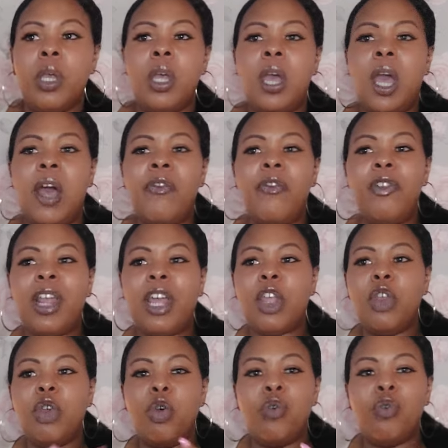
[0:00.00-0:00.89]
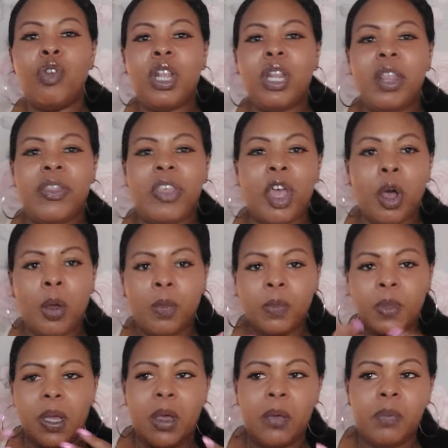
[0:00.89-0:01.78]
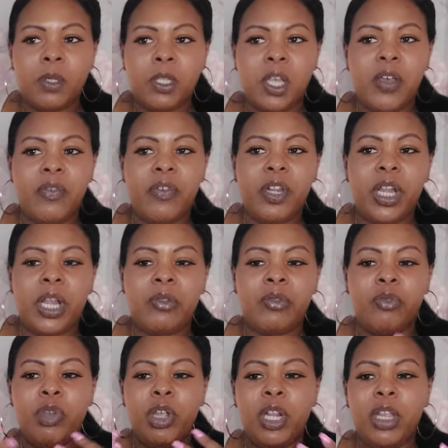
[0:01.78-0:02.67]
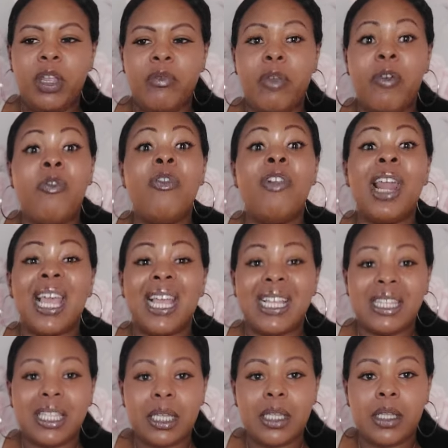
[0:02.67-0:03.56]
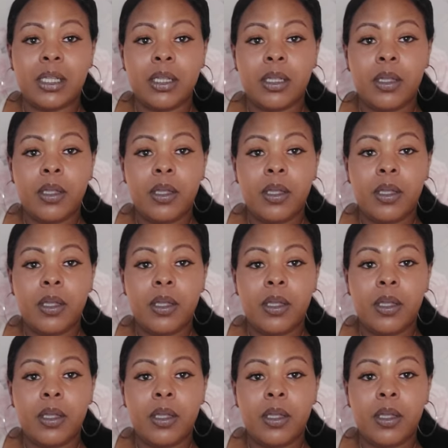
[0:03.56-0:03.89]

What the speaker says: I feel like you're really there observing and really reflecting,